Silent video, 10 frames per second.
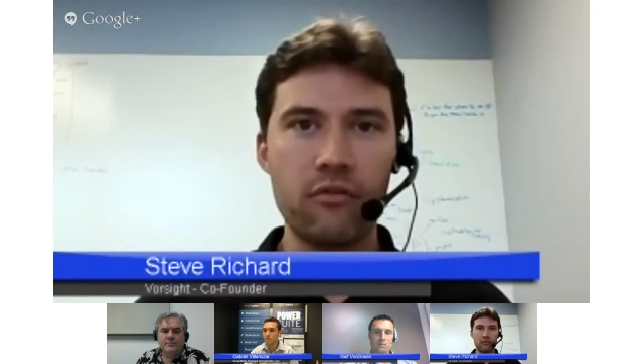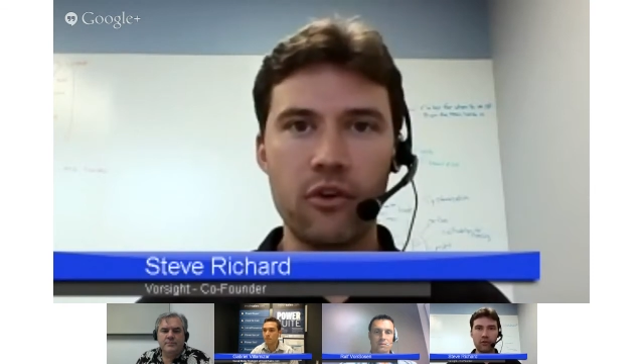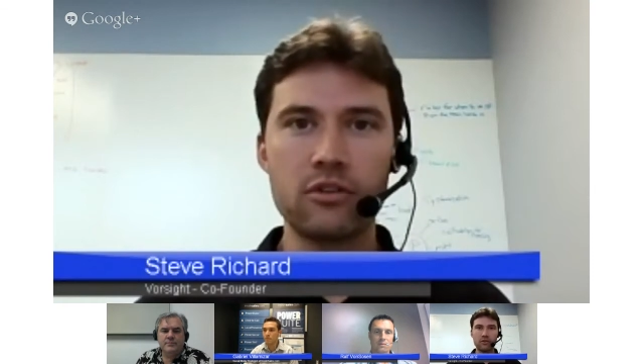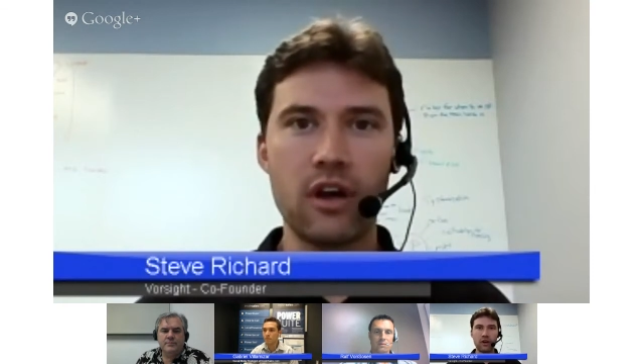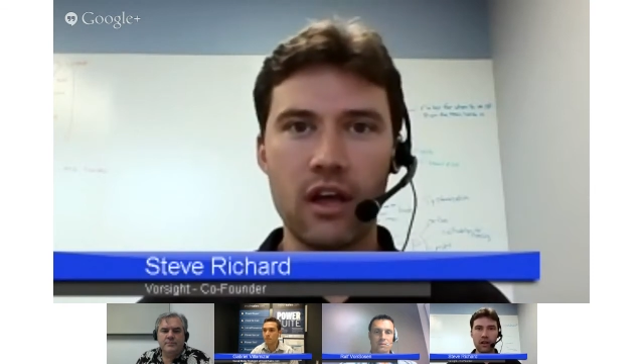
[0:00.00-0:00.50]
if
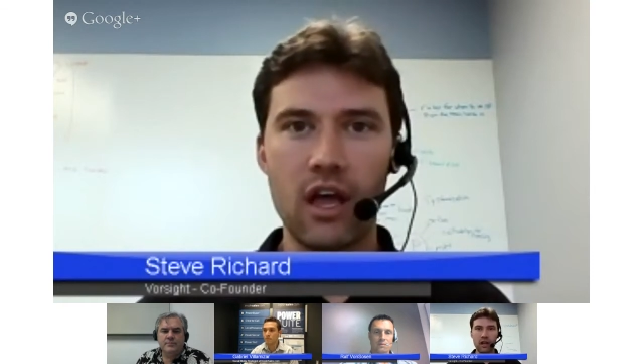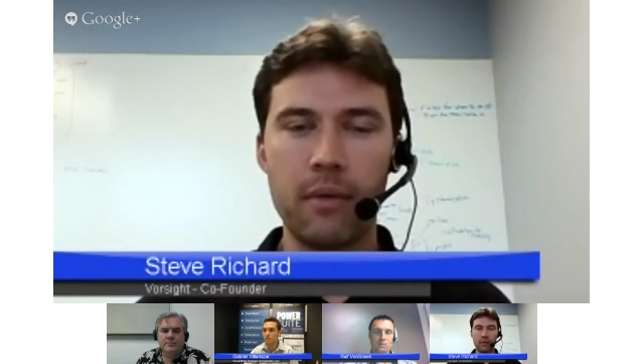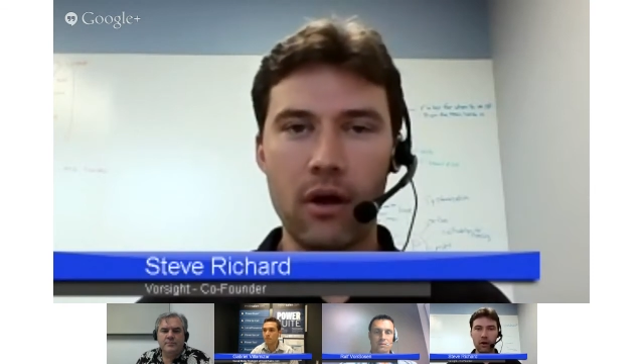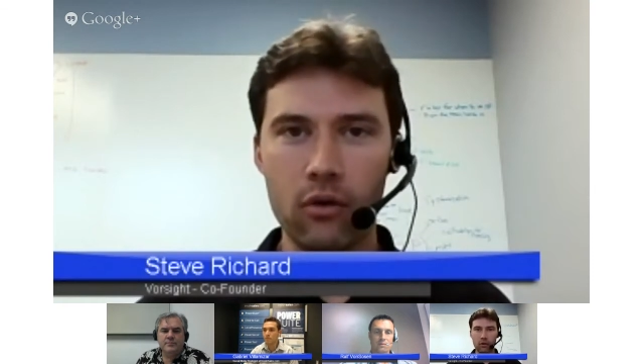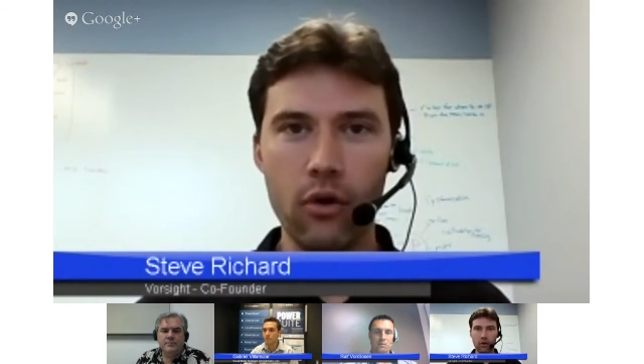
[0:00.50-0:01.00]
you're talking
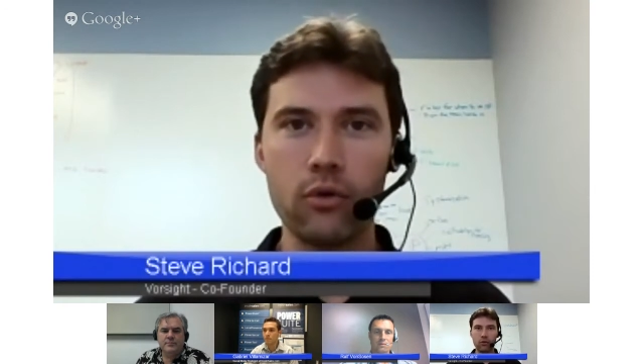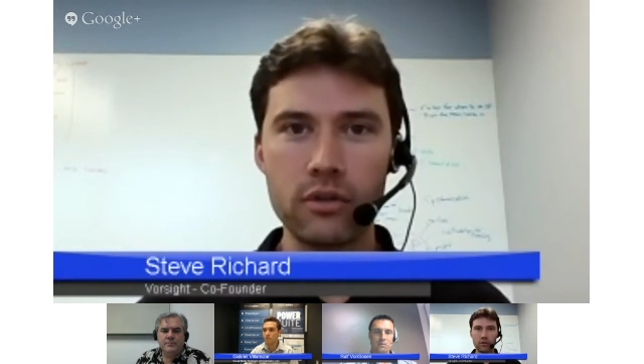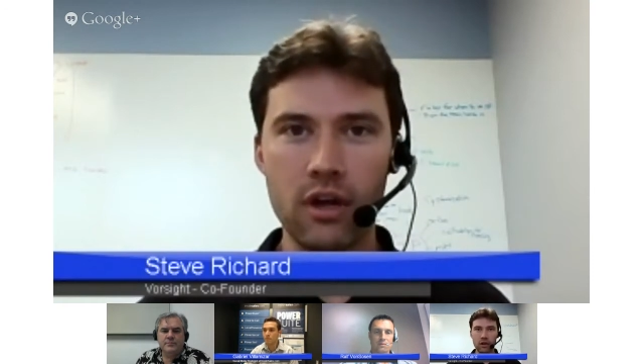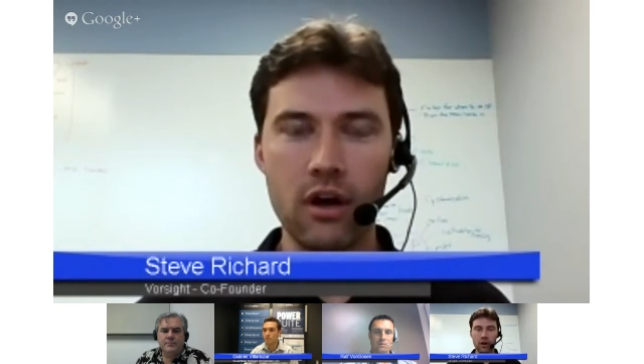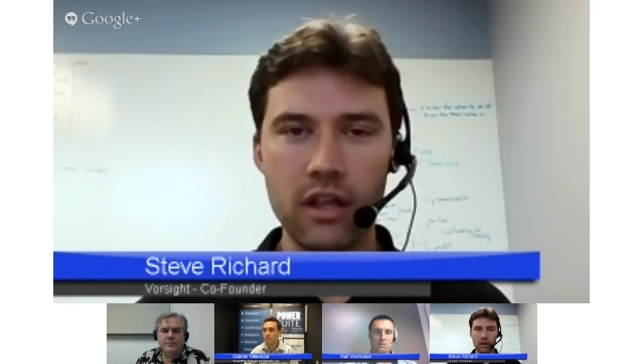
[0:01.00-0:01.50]
about
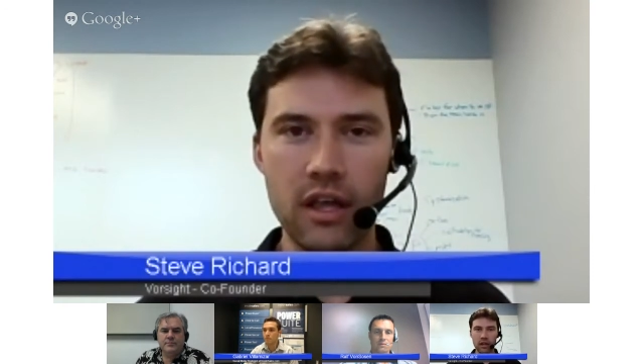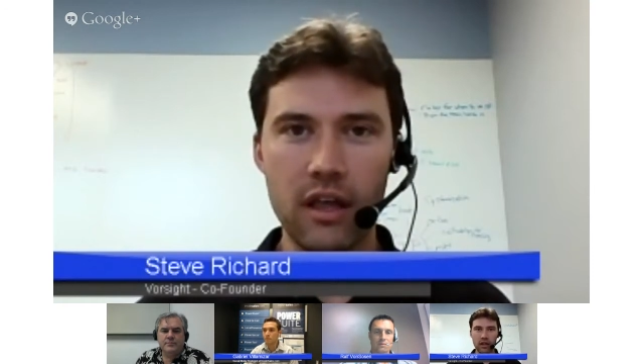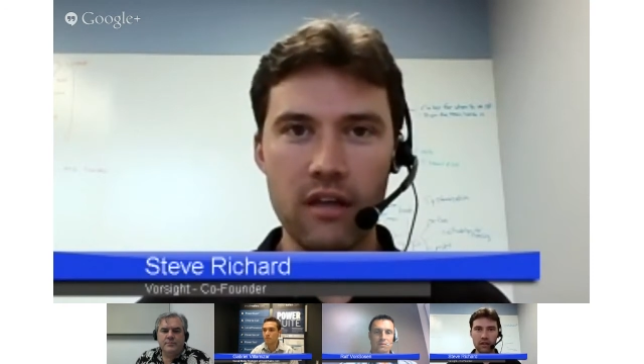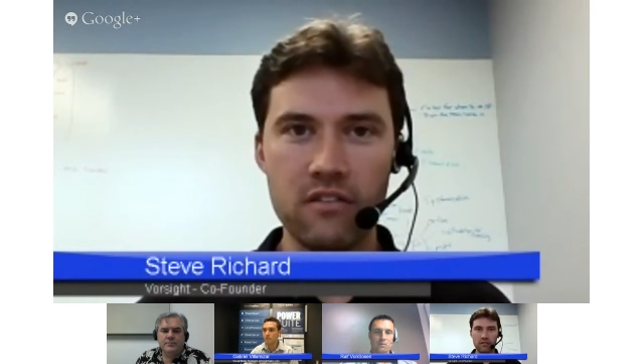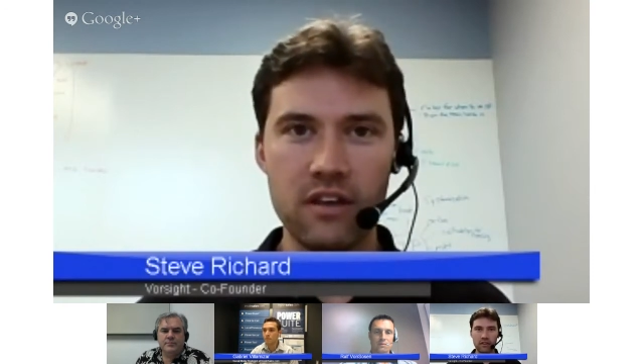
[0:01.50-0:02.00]
cold
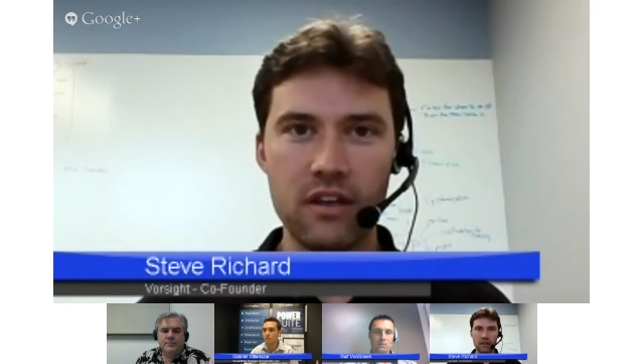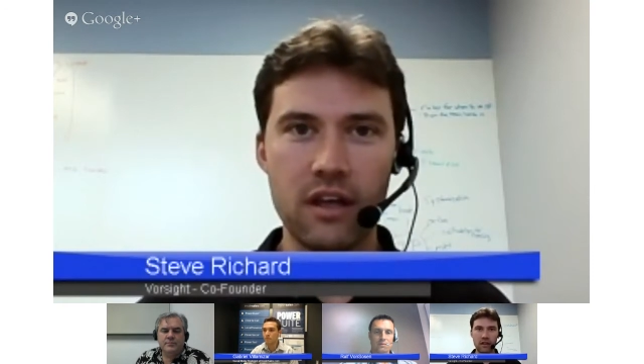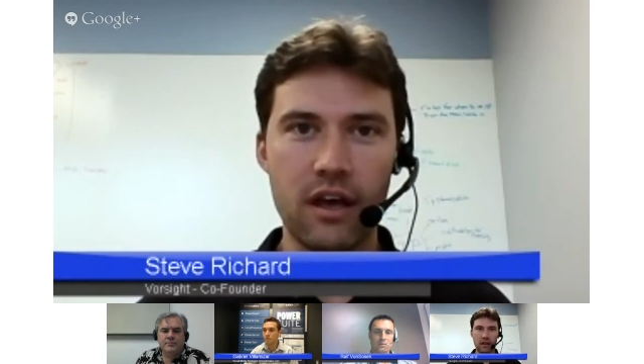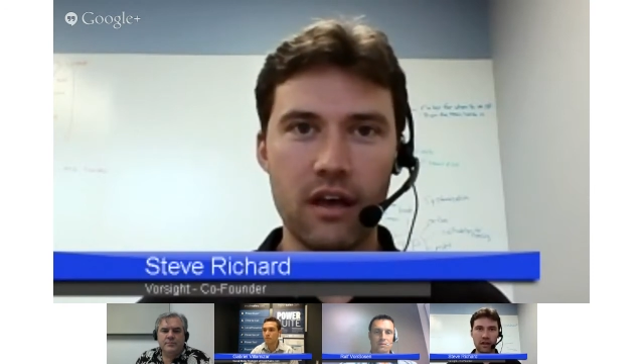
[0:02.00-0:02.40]
calling, as in